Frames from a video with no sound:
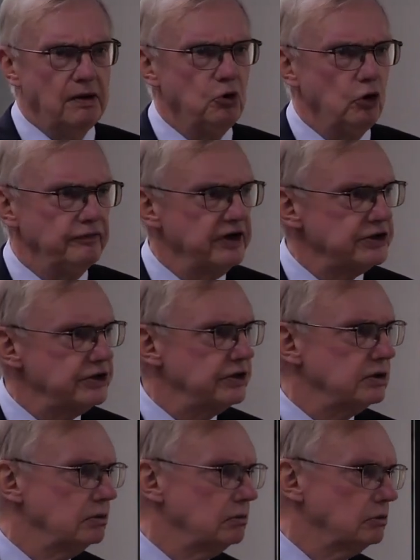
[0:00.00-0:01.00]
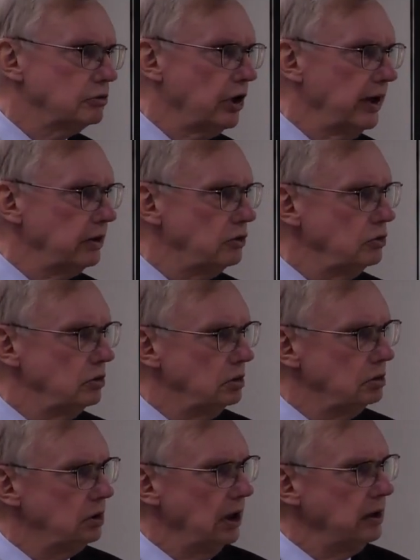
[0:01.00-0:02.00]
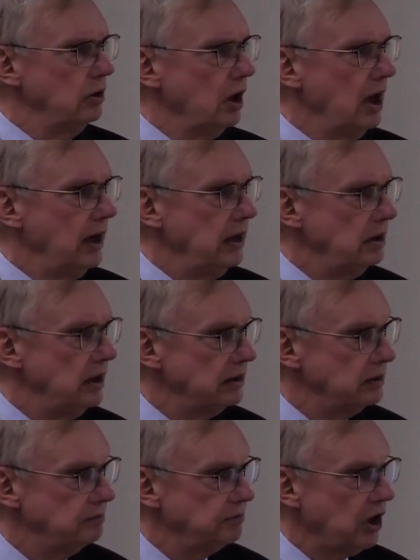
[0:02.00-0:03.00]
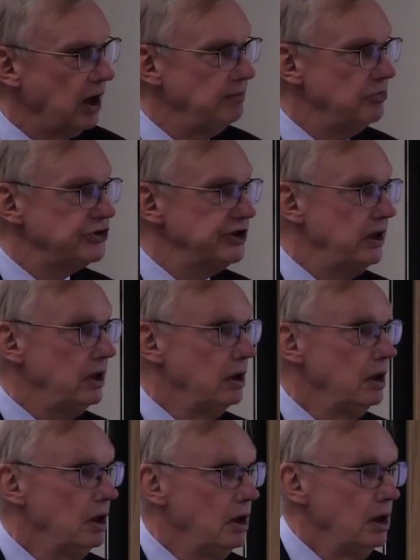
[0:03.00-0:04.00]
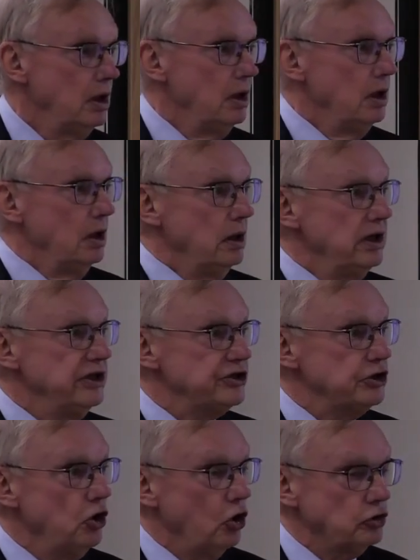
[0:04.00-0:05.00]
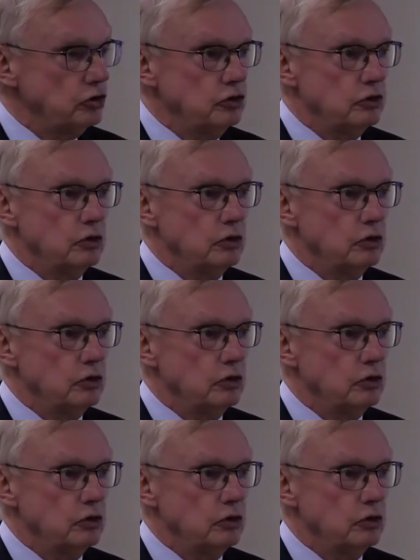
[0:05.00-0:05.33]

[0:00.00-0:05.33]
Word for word: I'm always trying to underline that primacy is not